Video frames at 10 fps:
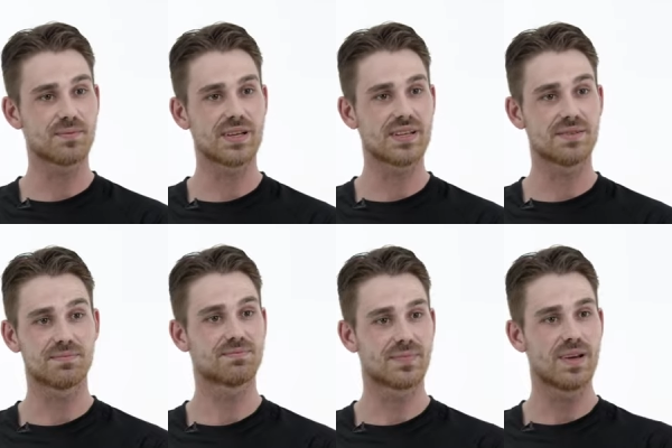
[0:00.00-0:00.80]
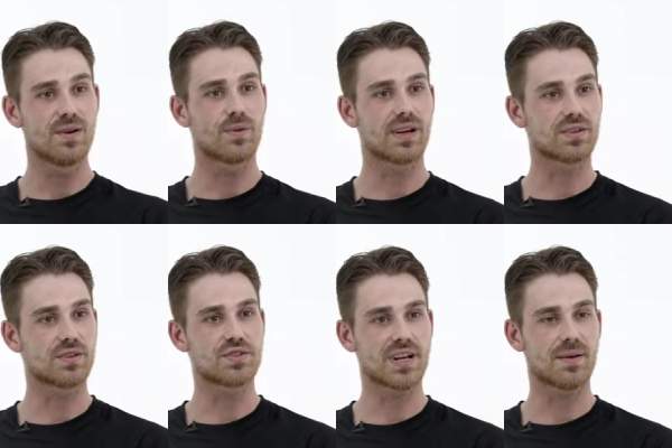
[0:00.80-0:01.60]
We we had a
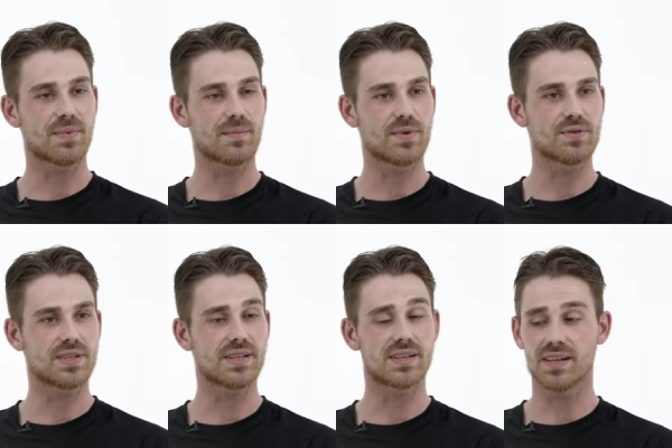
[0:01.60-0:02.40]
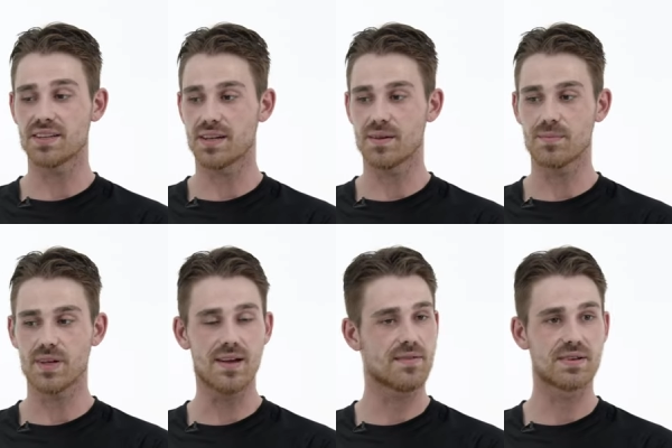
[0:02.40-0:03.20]
good chat about music, and
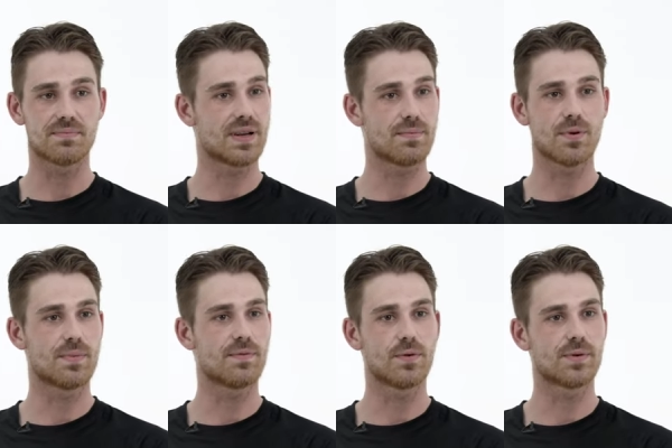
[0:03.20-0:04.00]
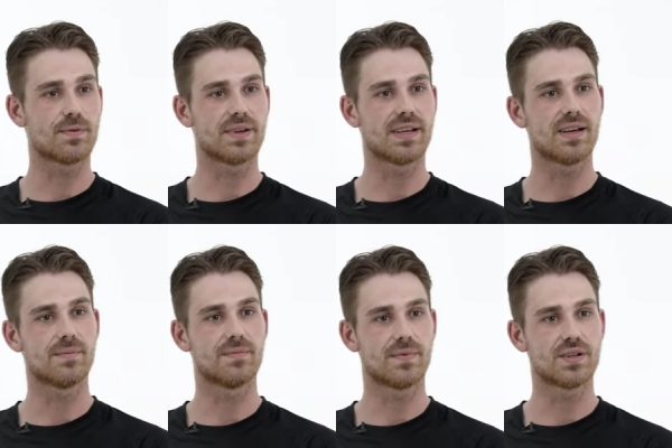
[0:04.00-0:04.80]
yeah, he, he put me forward for
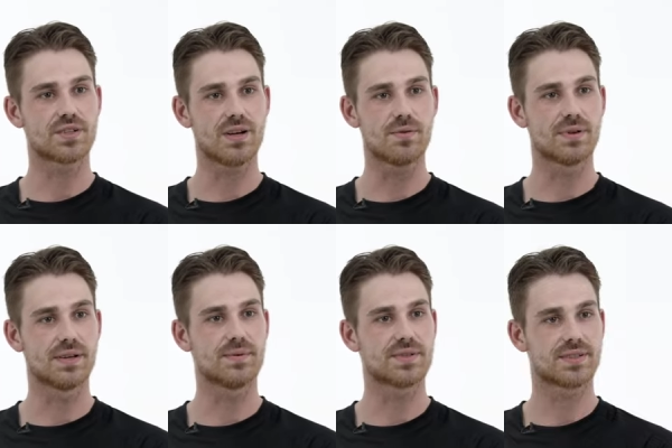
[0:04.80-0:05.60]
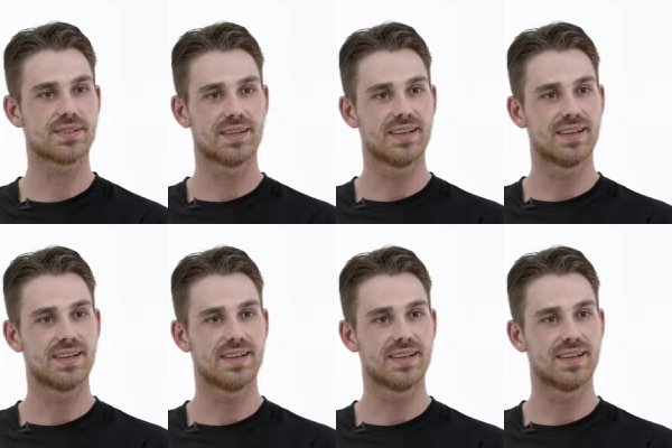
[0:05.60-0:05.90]
the for the show, and it was